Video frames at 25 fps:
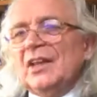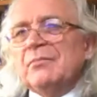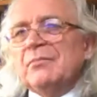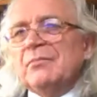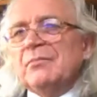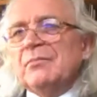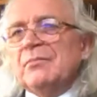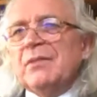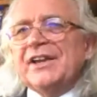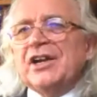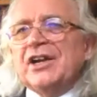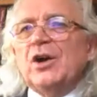
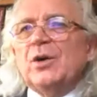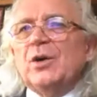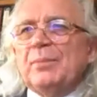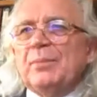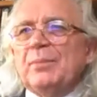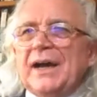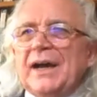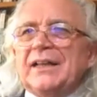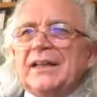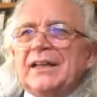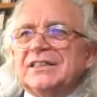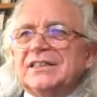my
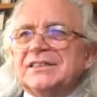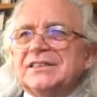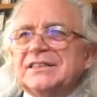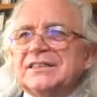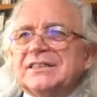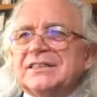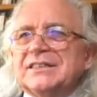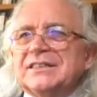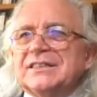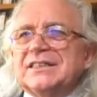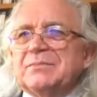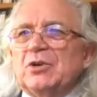
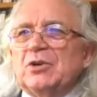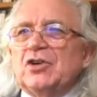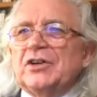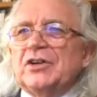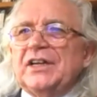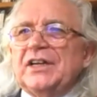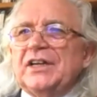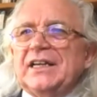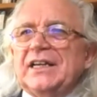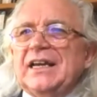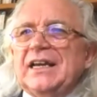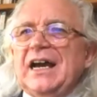co-panelers this
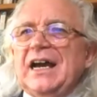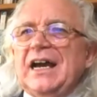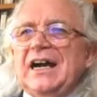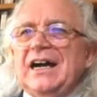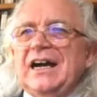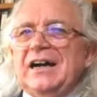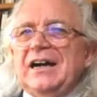morning,